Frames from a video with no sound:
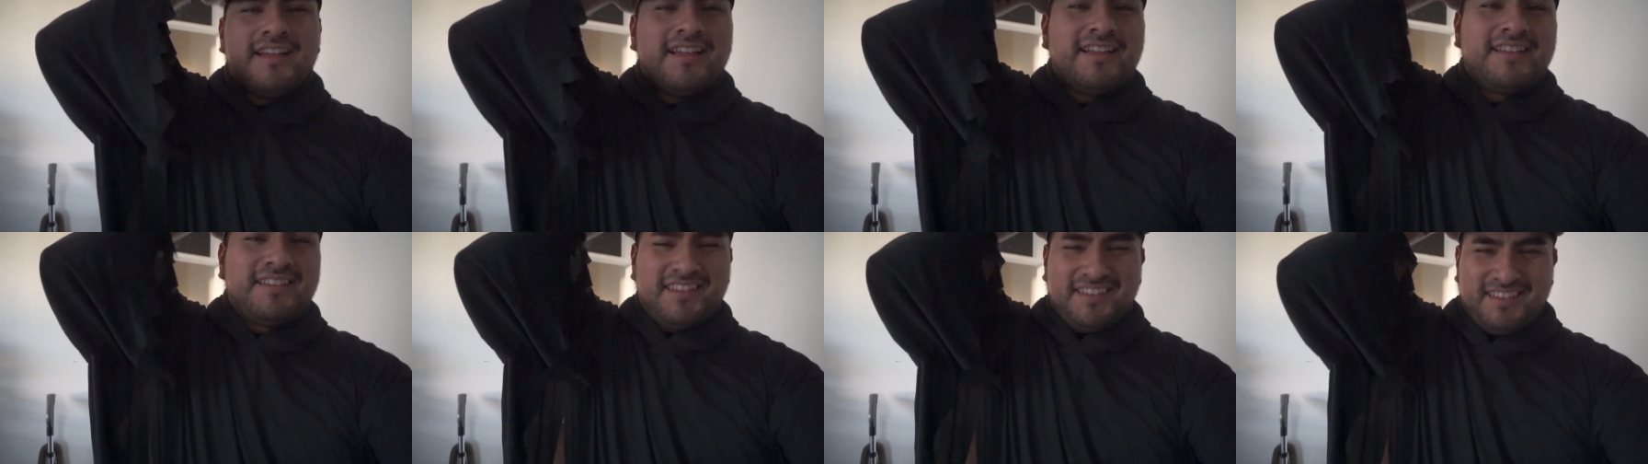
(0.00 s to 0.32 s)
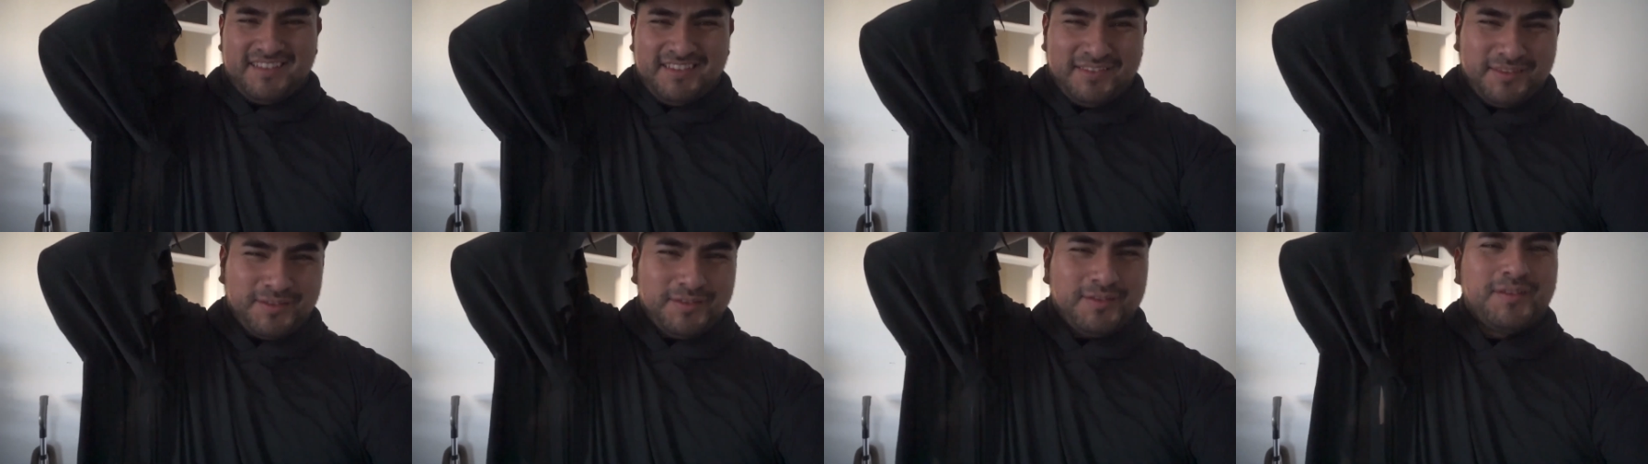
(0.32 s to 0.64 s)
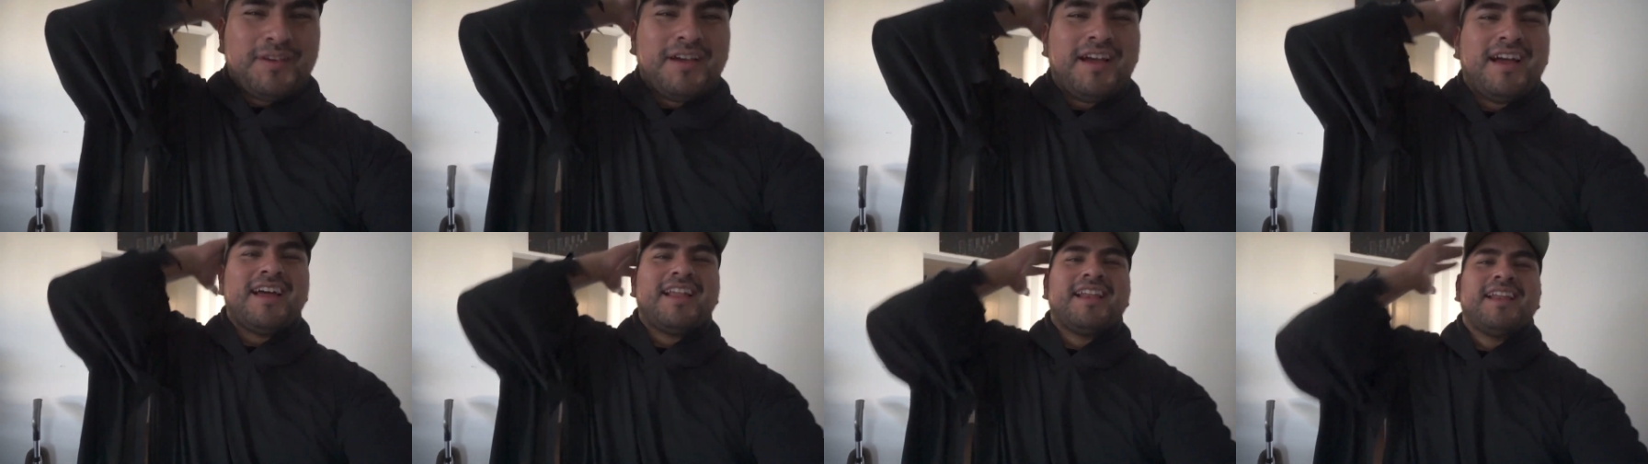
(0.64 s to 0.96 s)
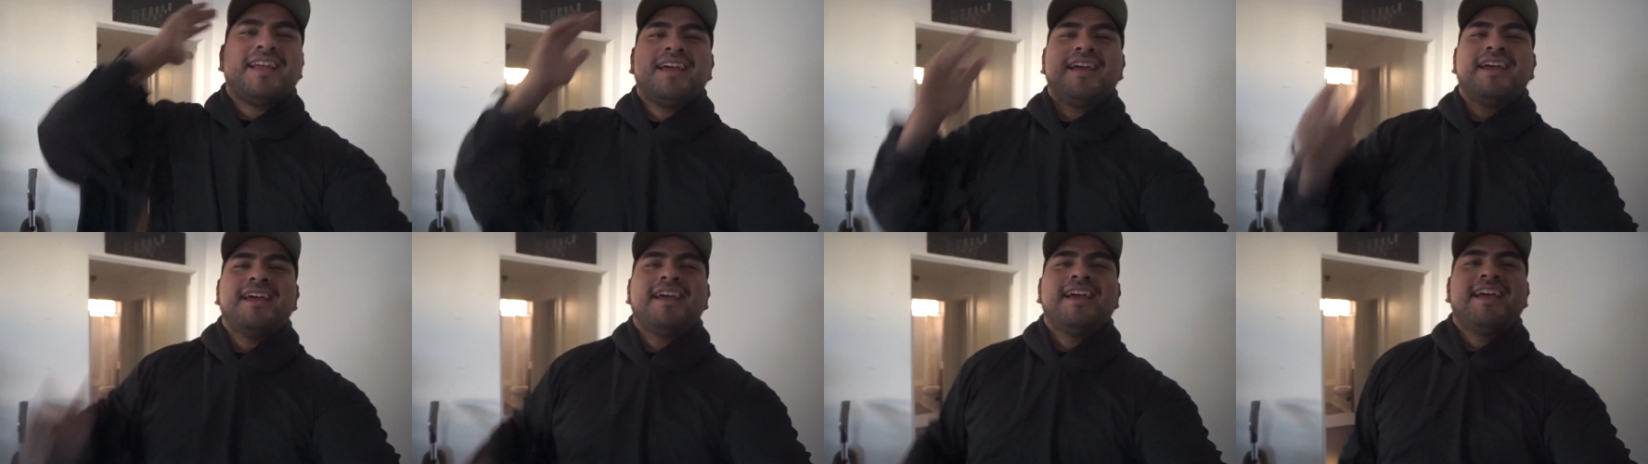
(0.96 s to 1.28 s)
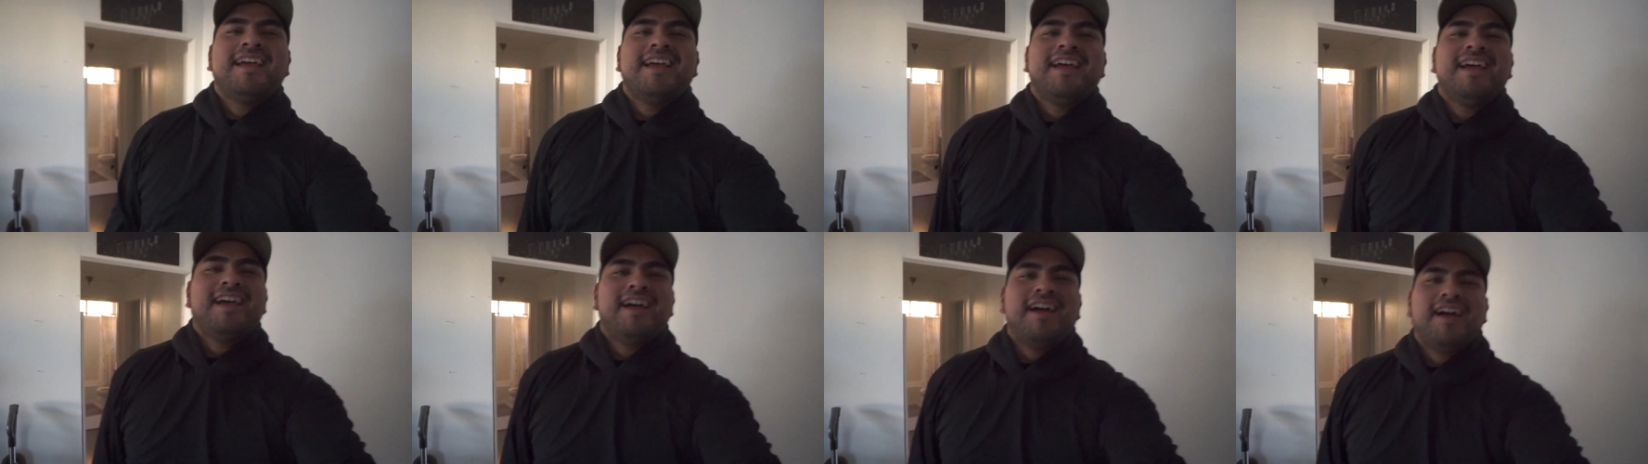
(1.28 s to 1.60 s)
this is too hot.
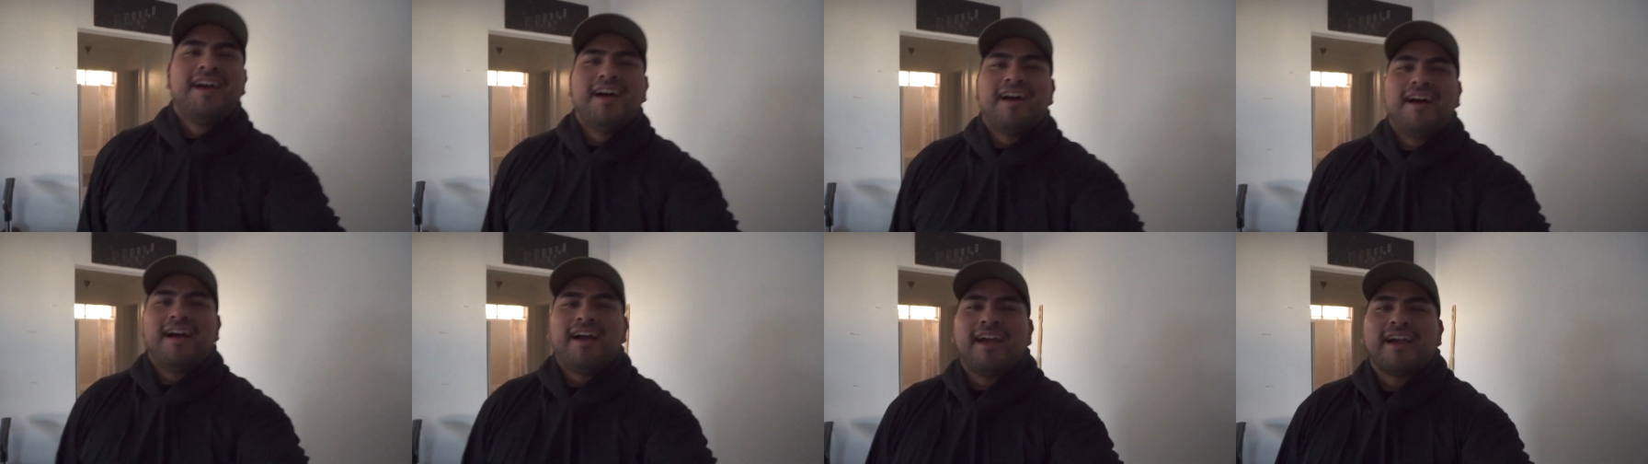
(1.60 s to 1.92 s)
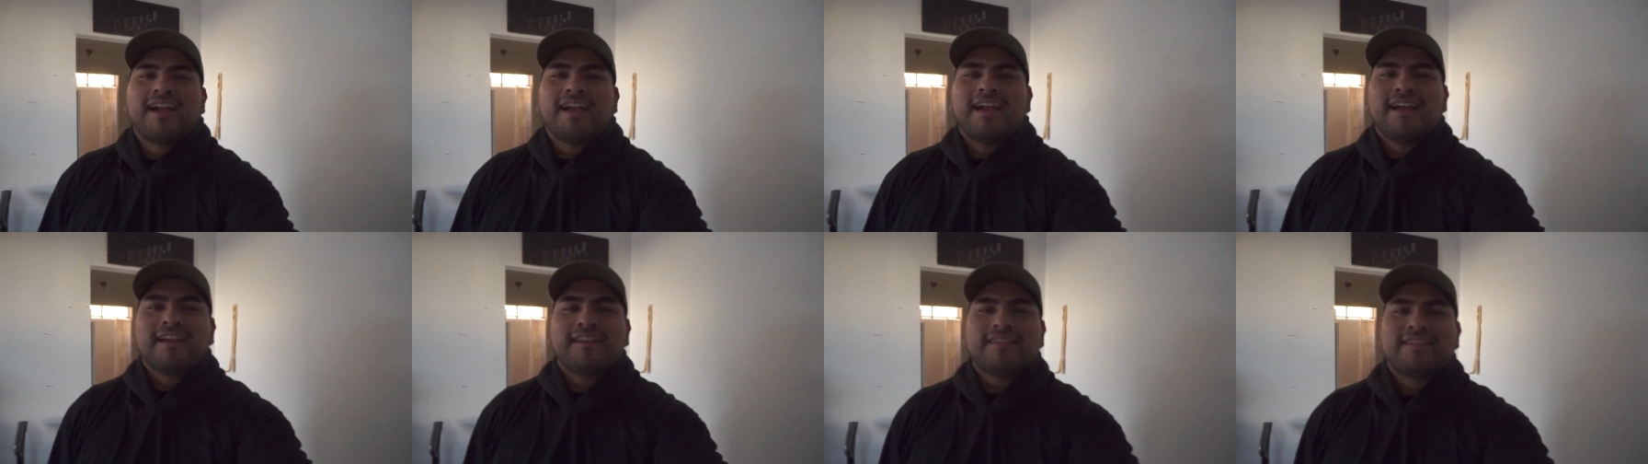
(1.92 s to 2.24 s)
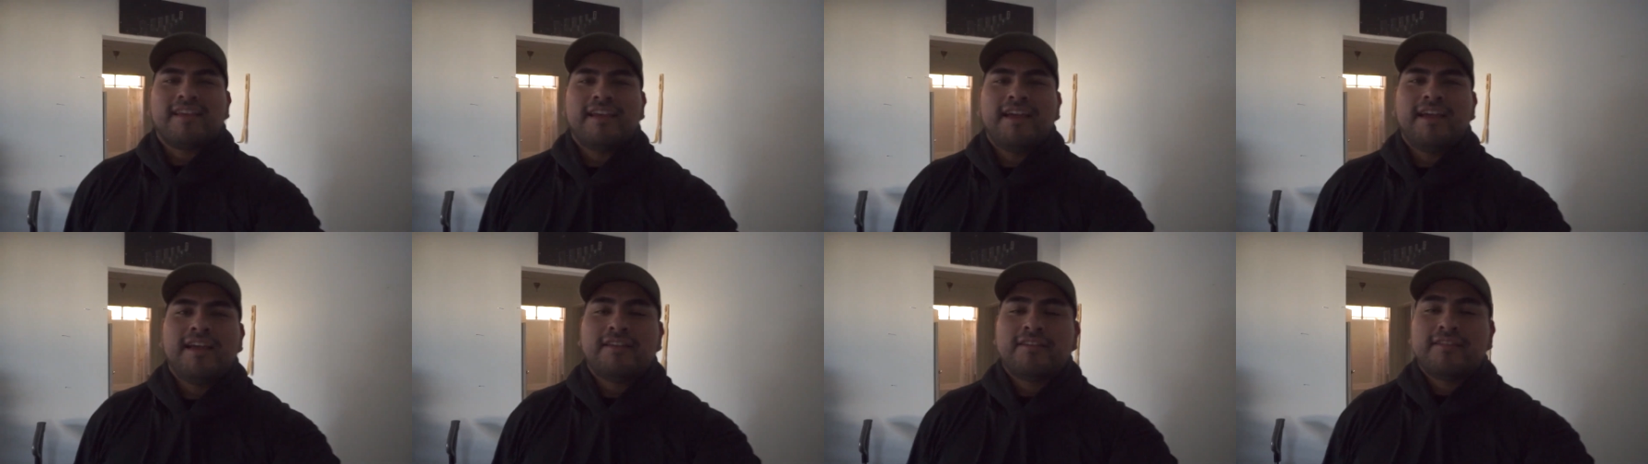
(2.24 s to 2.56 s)
All right guys,